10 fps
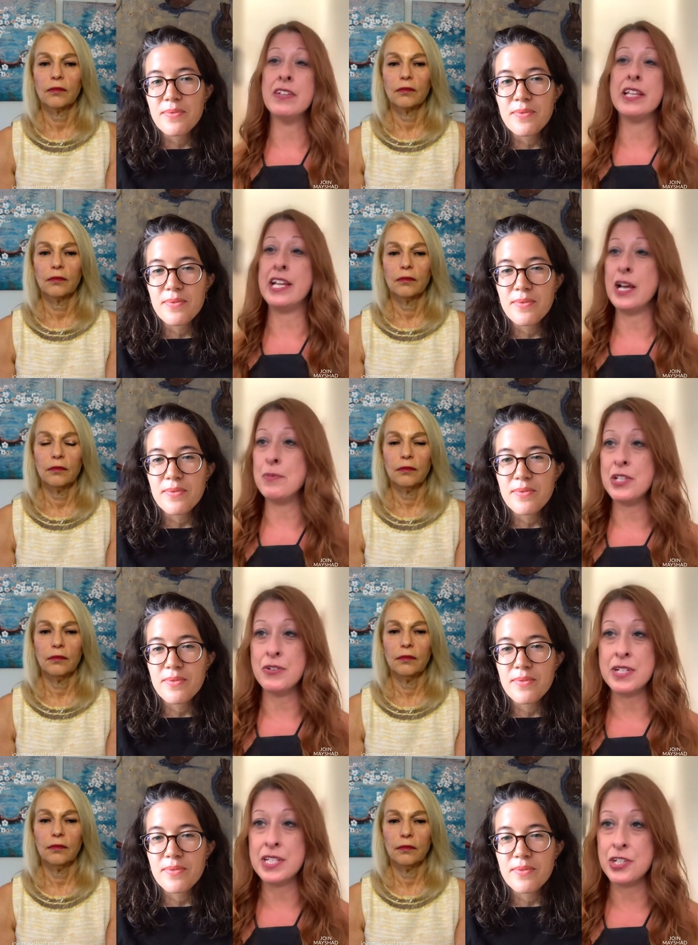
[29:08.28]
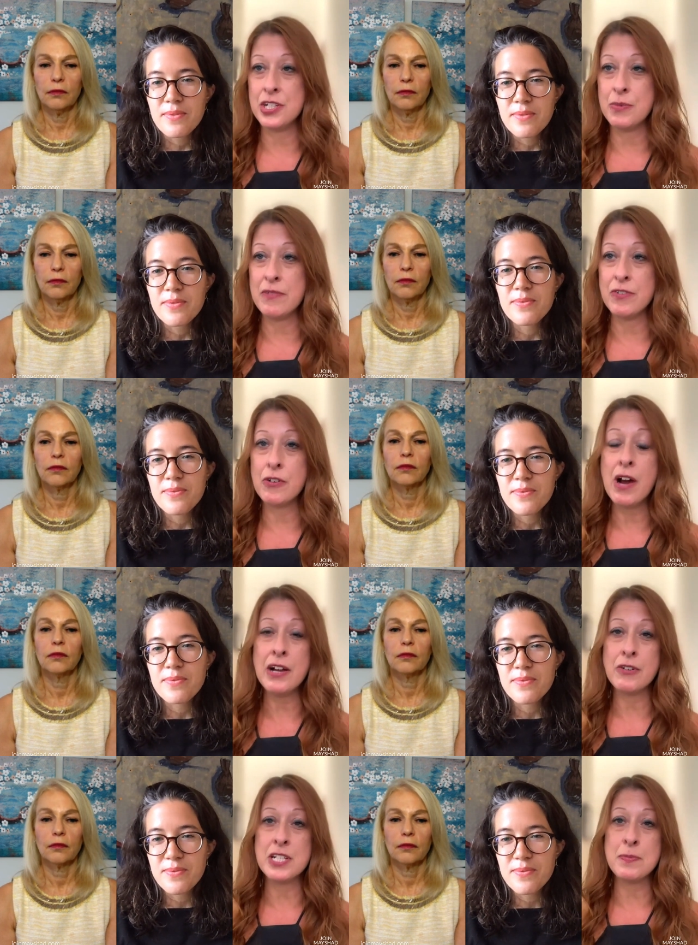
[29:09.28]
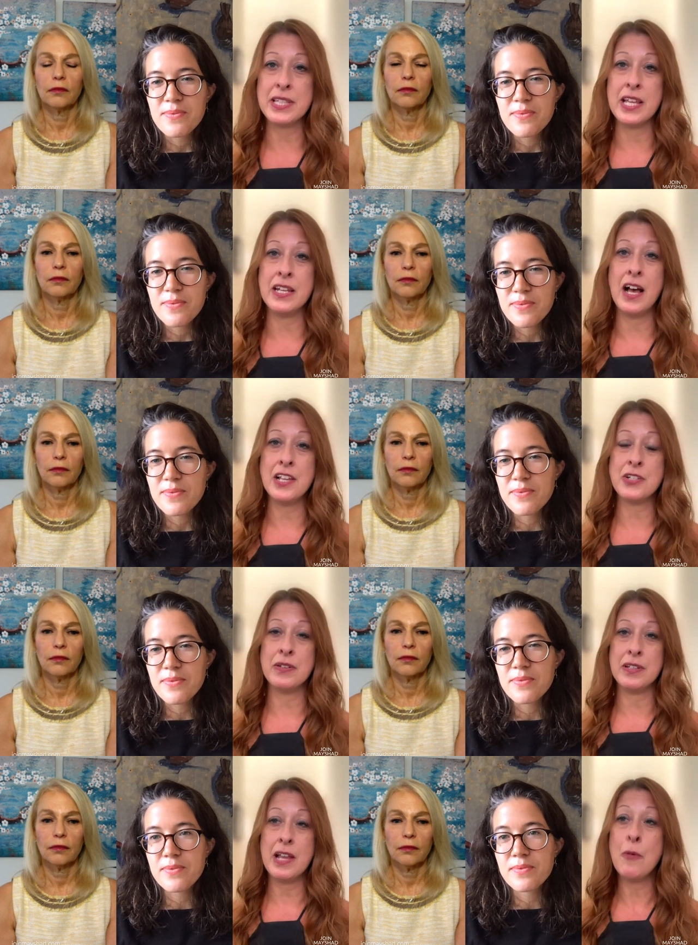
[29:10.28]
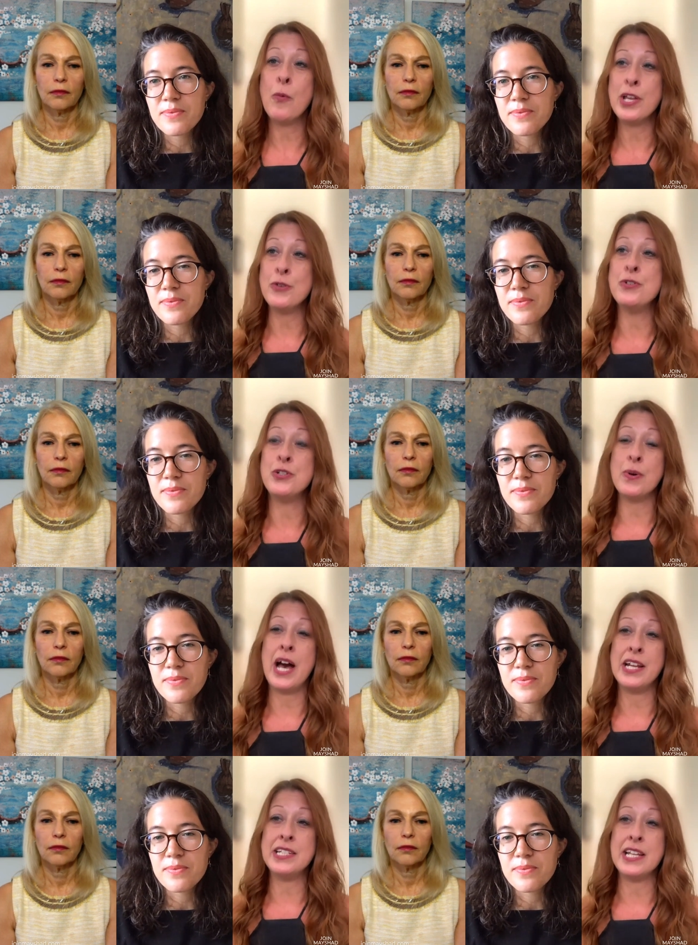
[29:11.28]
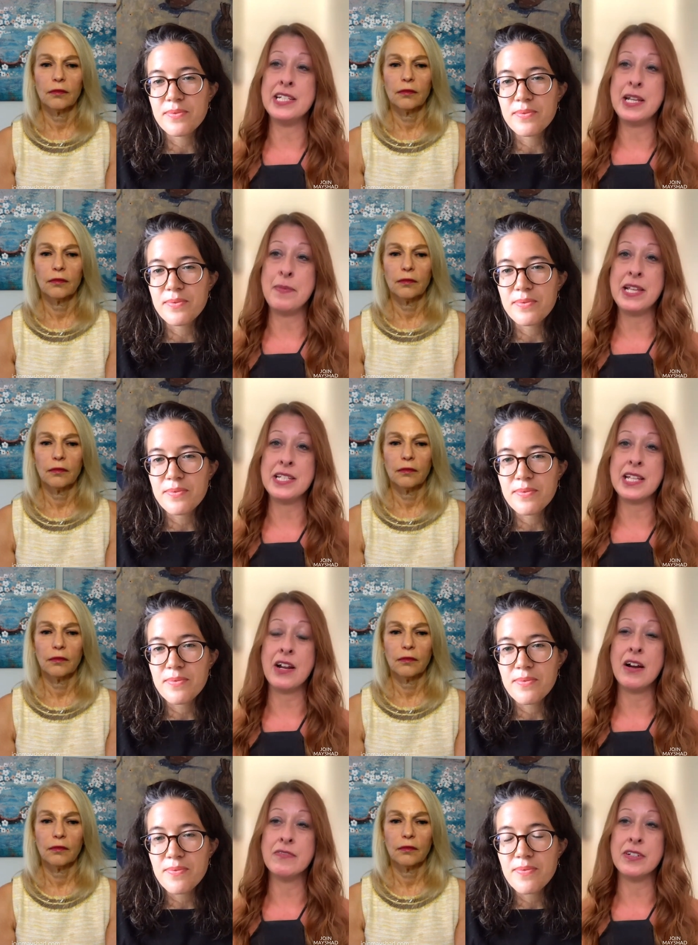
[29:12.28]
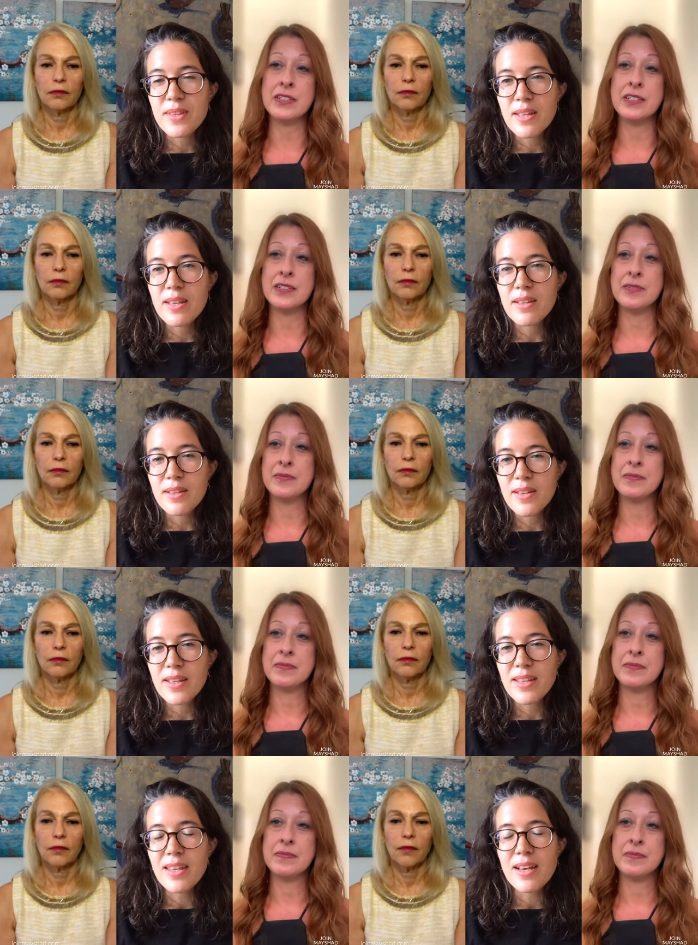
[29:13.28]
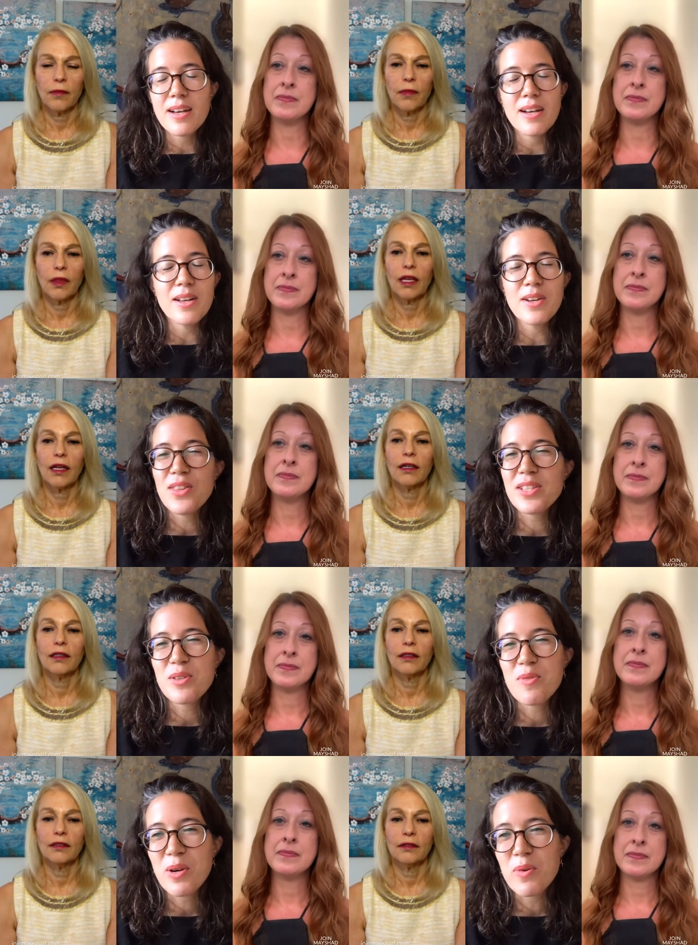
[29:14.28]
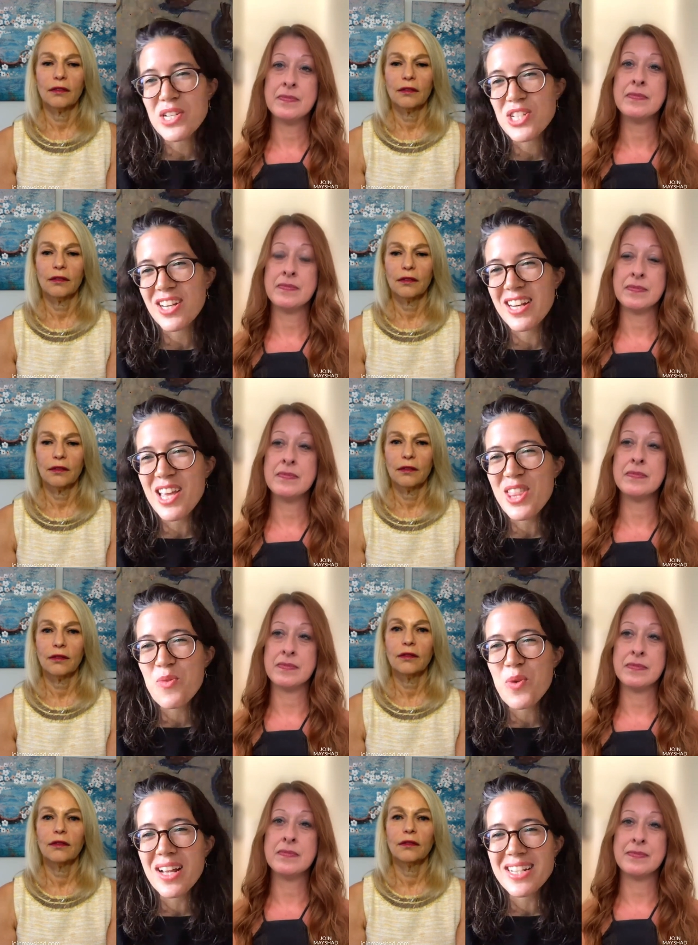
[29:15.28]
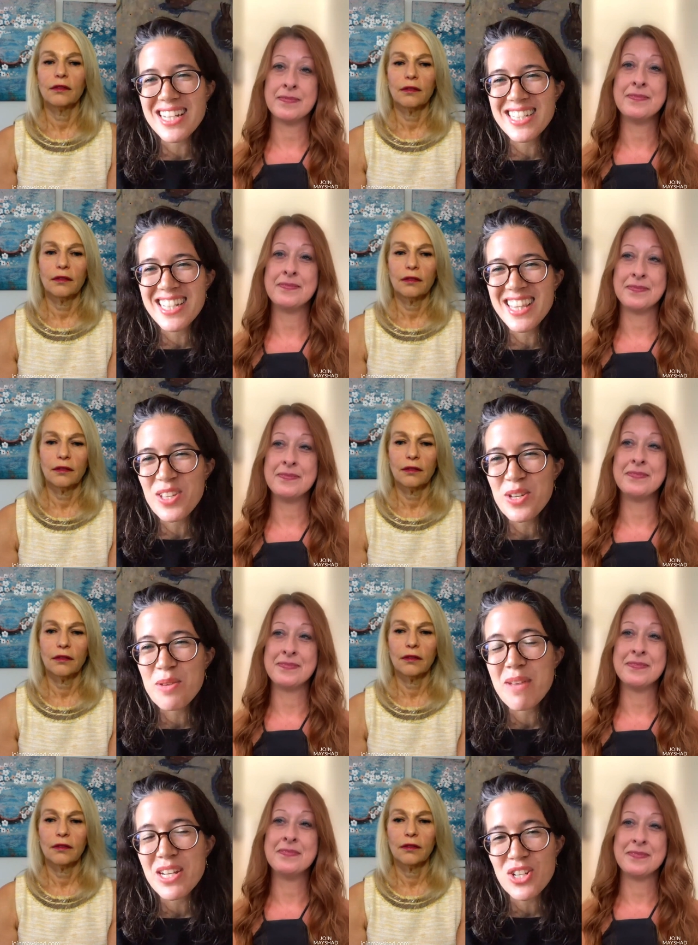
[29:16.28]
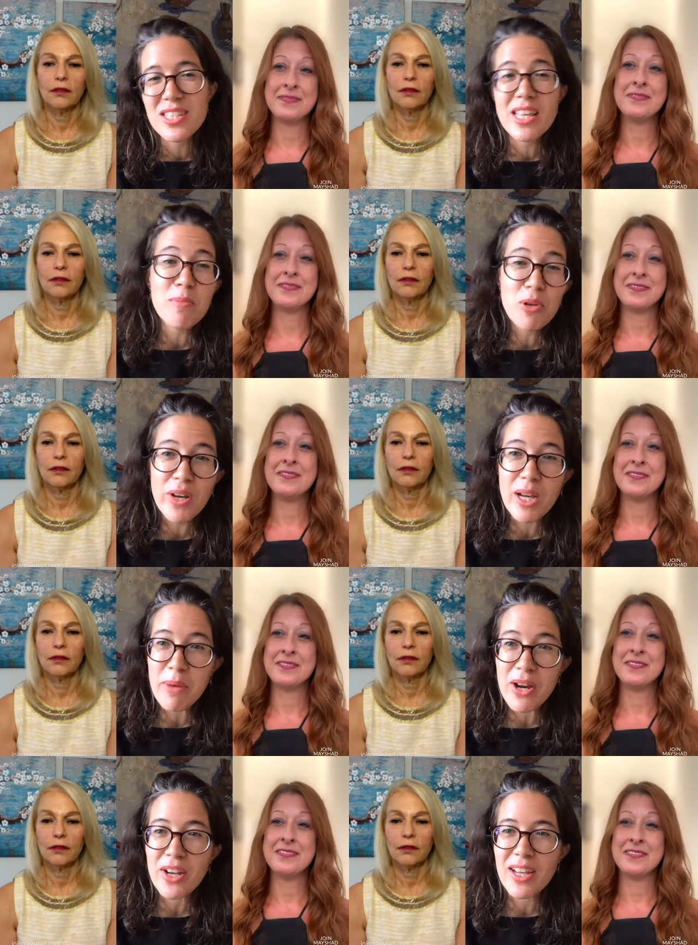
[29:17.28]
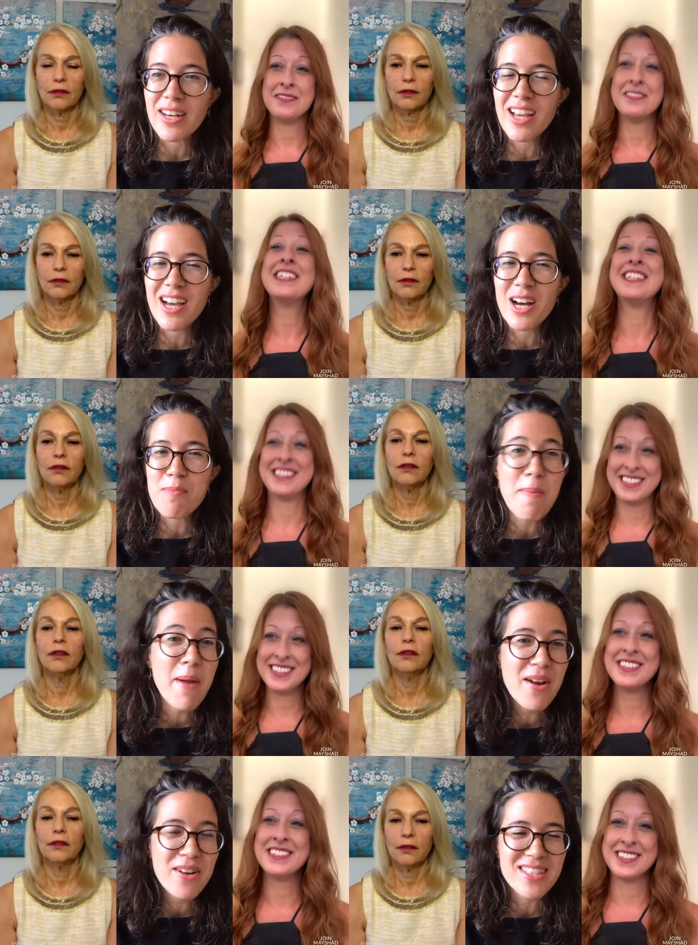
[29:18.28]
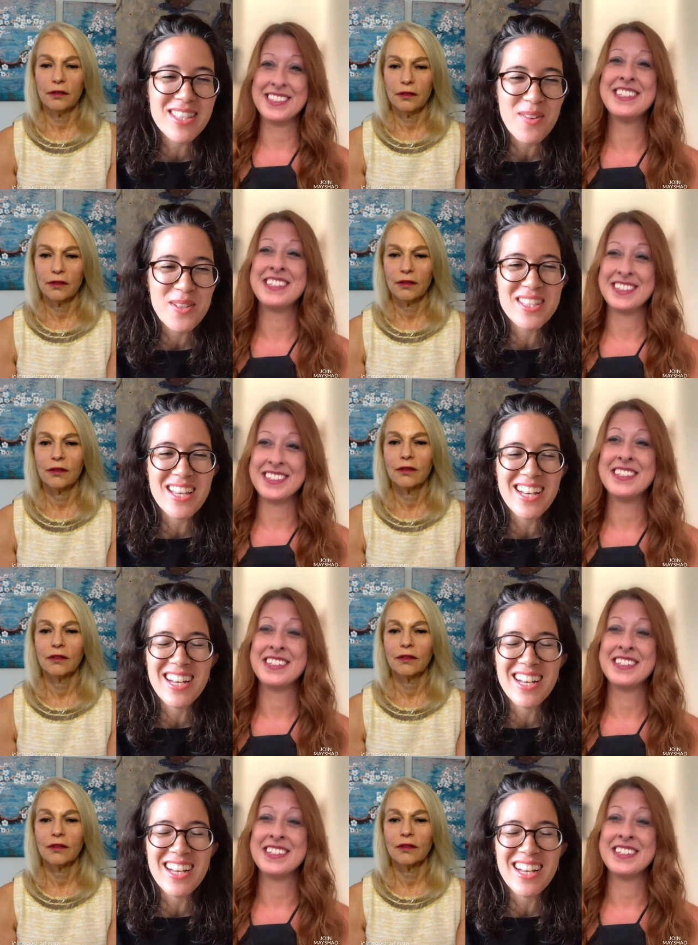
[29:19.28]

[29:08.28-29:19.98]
Speaker 1: even leading up to your decision to run for congress but then also what you do on a day-to-day basis at harvard
Speaker 2: yeah, no, that's a great question. And the one identity that you didn't mention is that I'm Greek American. Uh, my parents, I was